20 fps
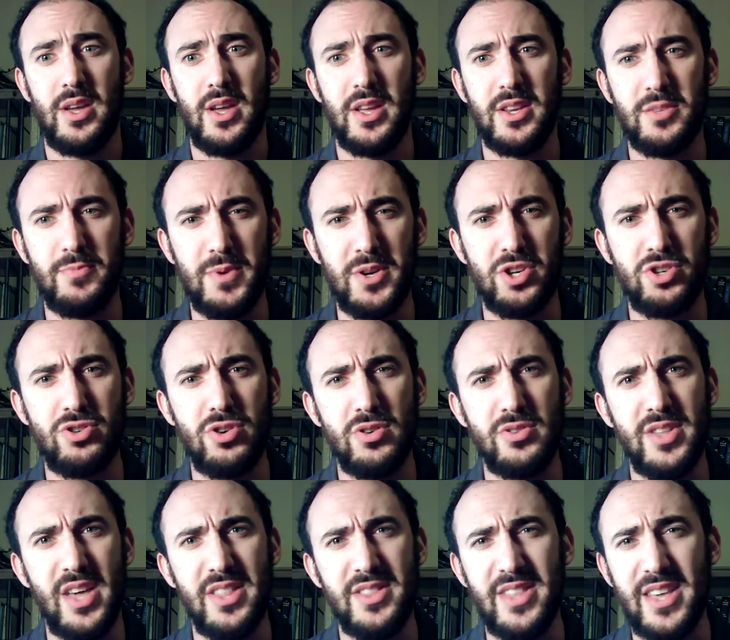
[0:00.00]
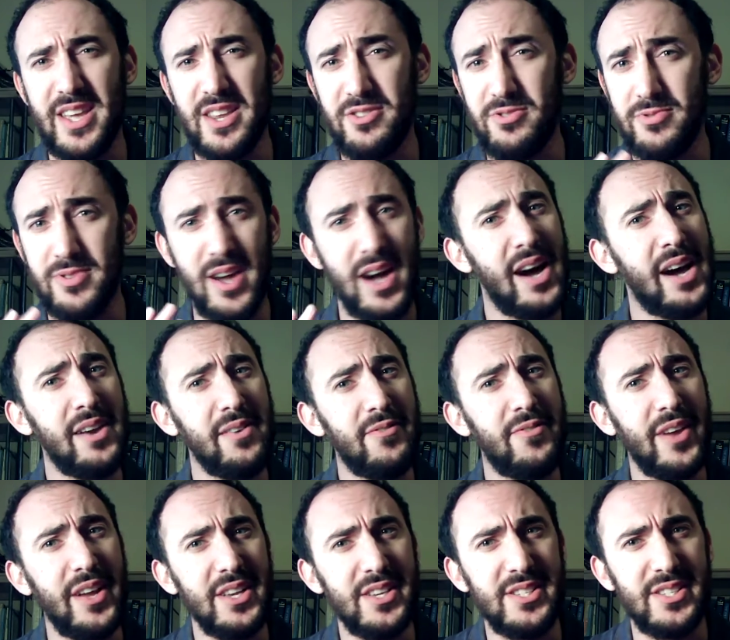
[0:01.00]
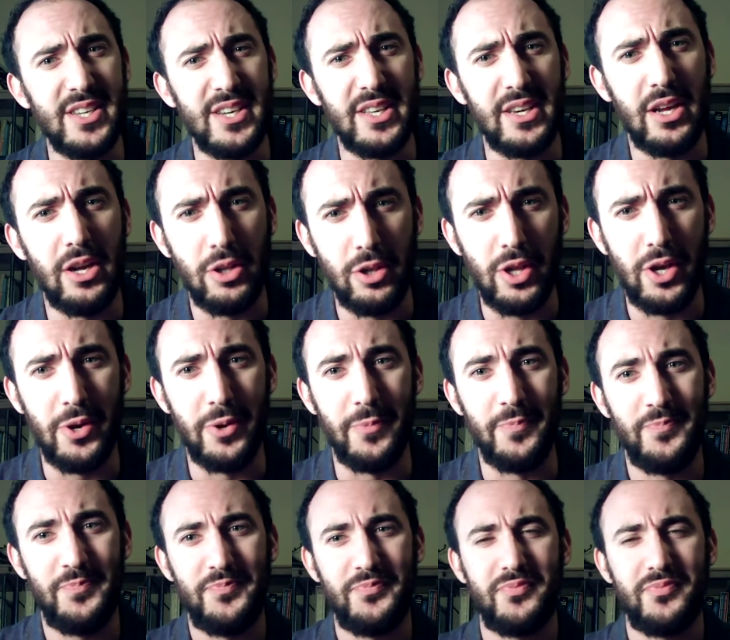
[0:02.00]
and to be sure that they do not face it alone.